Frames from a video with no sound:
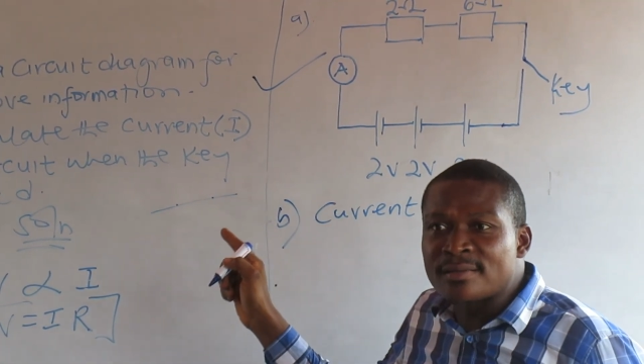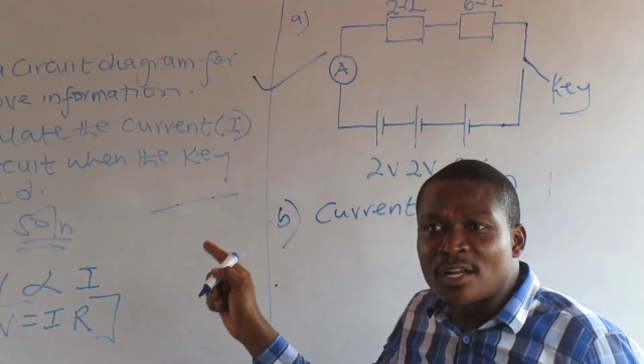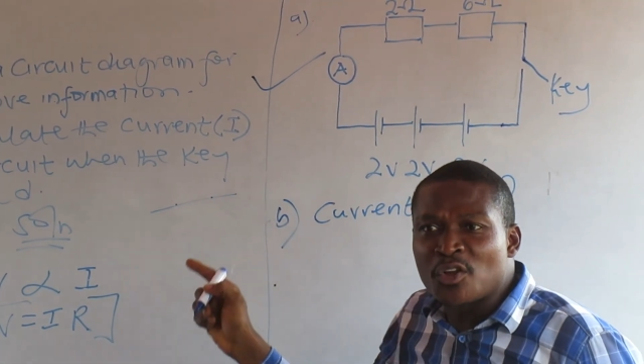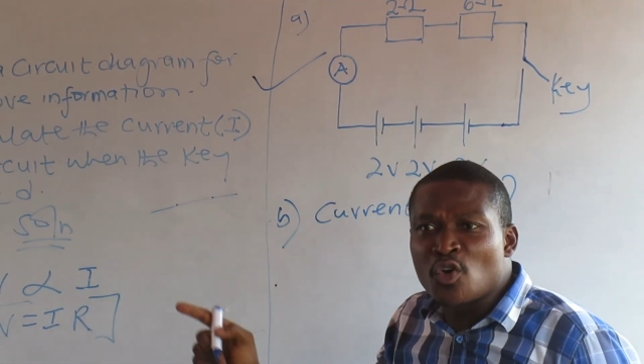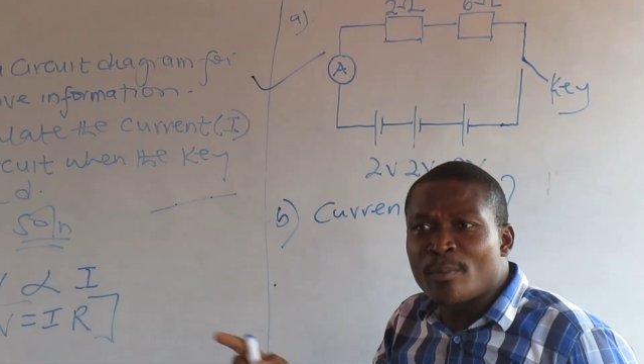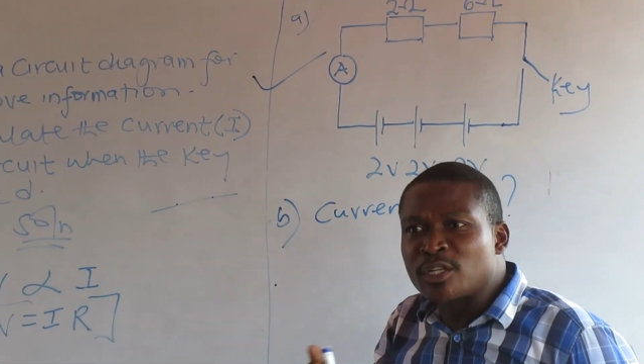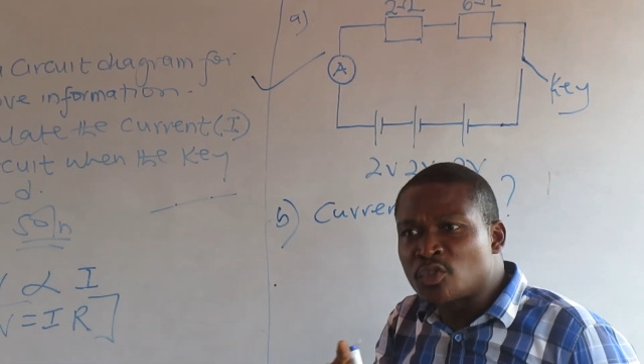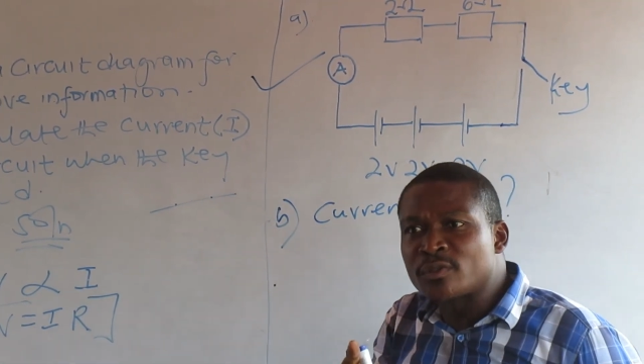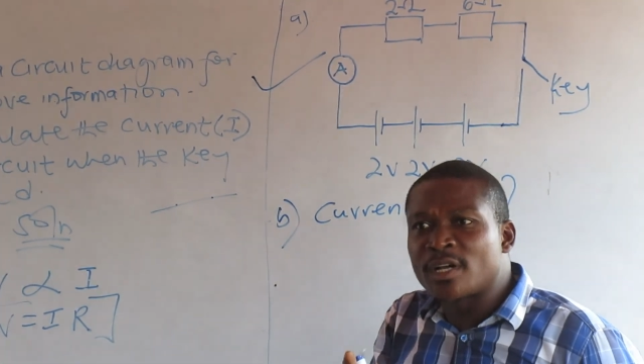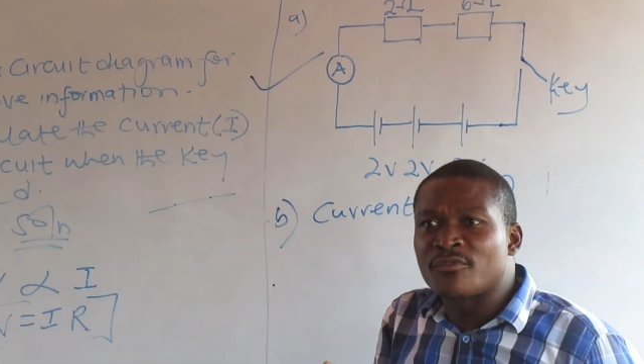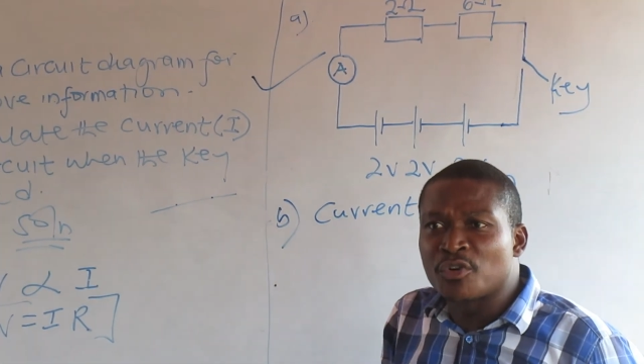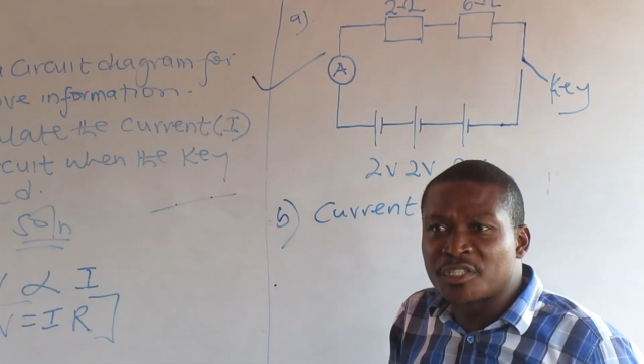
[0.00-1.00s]
I don't know my
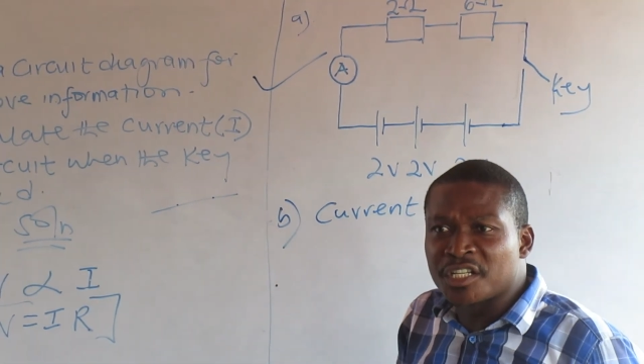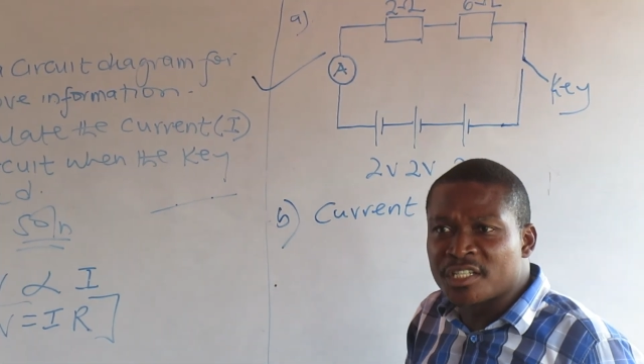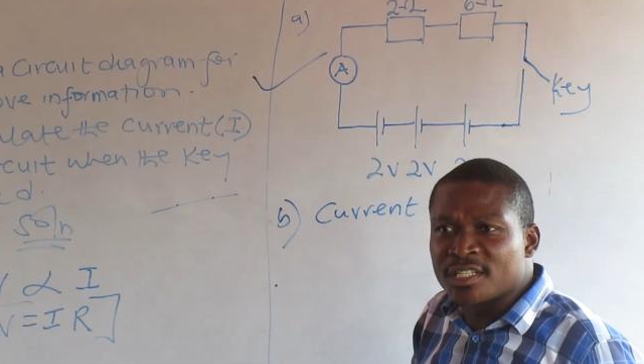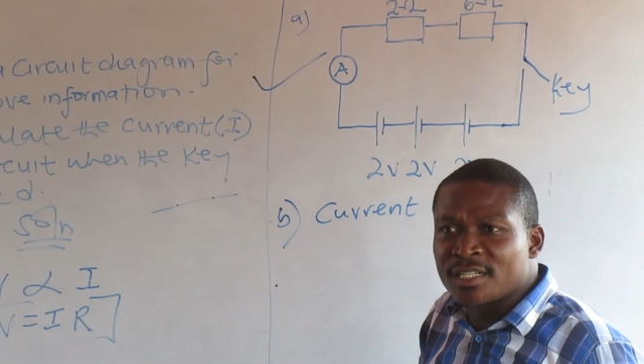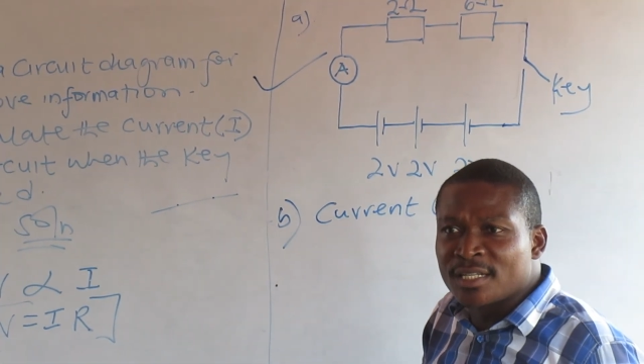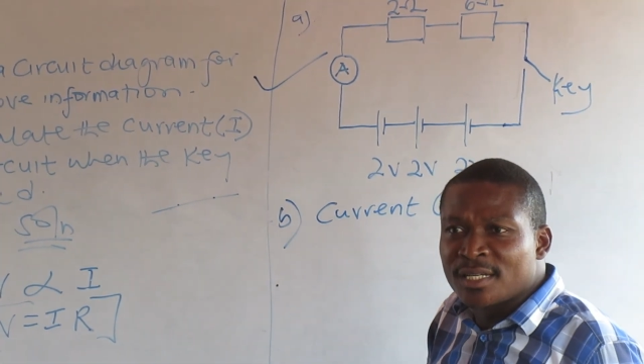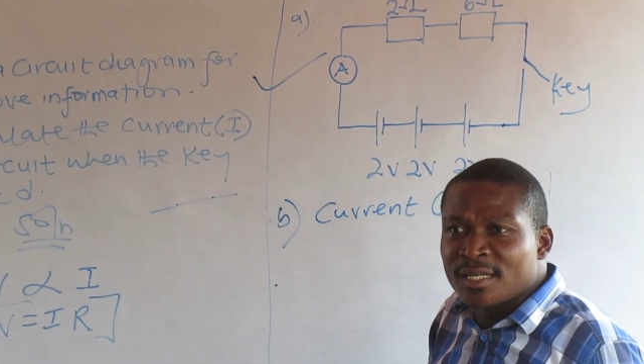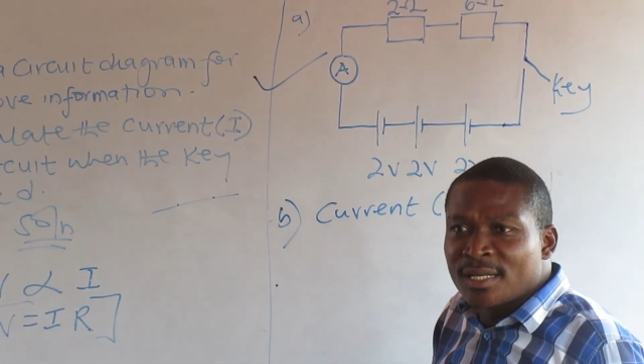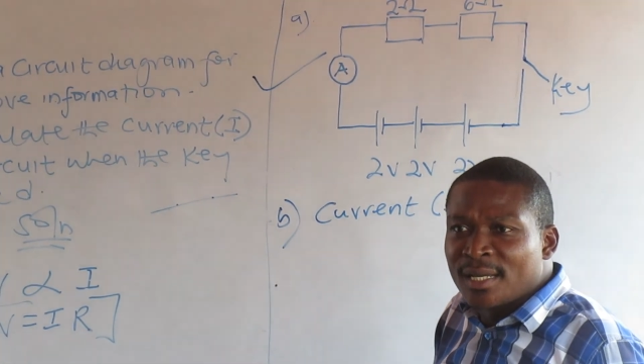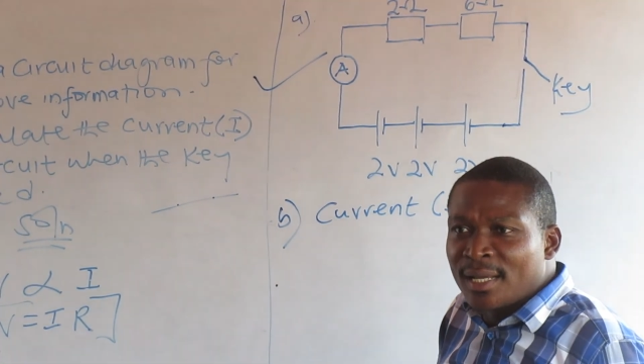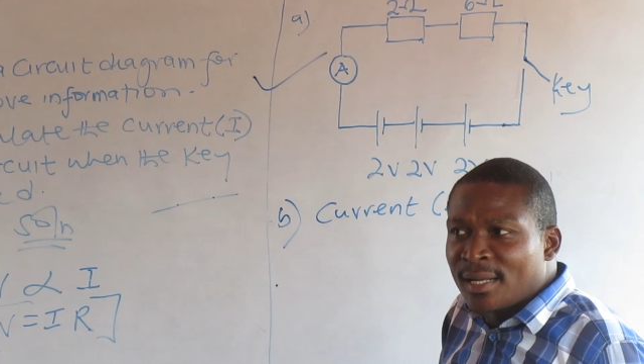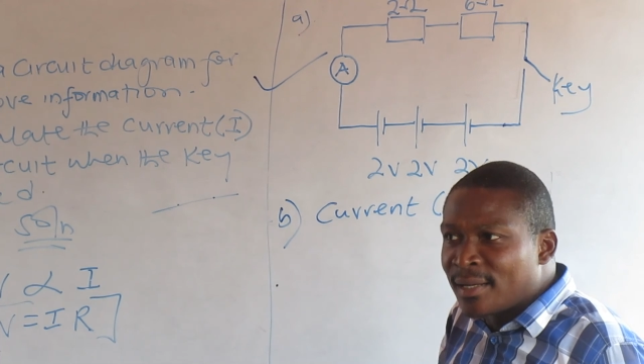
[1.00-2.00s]
total voltage.
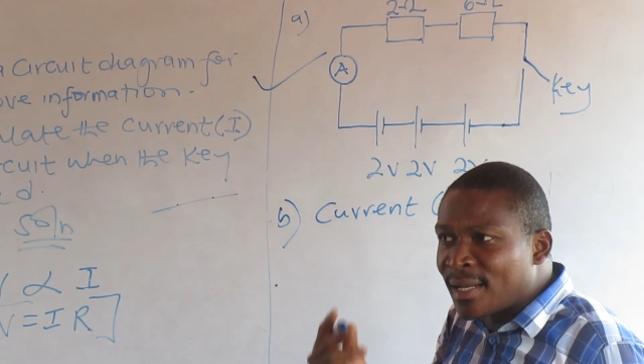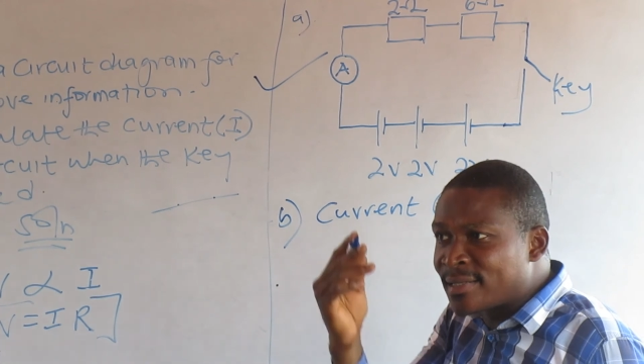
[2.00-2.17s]
The